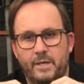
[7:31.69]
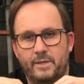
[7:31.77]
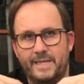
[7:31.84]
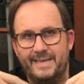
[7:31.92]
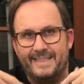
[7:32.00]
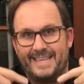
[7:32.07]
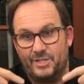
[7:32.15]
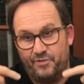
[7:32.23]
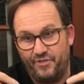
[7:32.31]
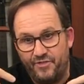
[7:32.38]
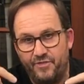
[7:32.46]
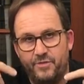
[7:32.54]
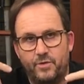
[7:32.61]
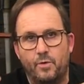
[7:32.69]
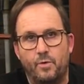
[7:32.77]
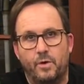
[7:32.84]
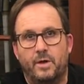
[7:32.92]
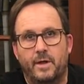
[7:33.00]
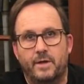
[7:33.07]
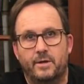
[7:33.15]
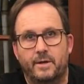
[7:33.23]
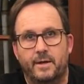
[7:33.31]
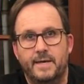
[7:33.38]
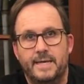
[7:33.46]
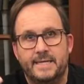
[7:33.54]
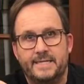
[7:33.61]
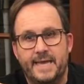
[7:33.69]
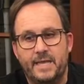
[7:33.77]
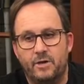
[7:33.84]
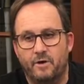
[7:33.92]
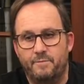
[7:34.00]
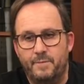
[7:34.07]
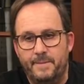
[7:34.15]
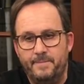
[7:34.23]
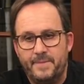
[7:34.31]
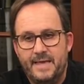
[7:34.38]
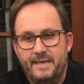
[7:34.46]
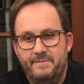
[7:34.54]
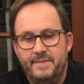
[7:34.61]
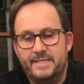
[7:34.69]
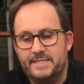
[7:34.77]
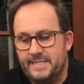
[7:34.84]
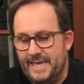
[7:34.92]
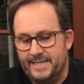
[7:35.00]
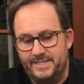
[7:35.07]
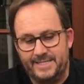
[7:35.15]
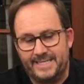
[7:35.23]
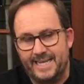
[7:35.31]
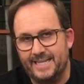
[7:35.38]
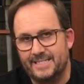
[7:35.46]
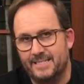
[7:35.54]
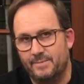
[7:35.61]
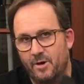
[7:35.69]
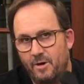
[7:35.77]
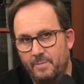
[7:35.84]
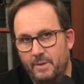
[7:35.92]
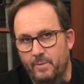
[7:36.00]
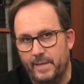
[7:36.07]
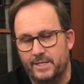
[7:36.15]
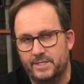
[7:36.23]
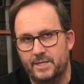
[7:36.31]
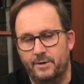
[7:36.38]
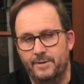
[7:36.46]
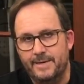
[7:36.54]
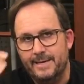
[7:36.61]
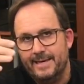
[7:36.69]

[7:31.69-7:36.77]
and you get that, this is torque like on a takeoff, but this has this custom hobby wing, so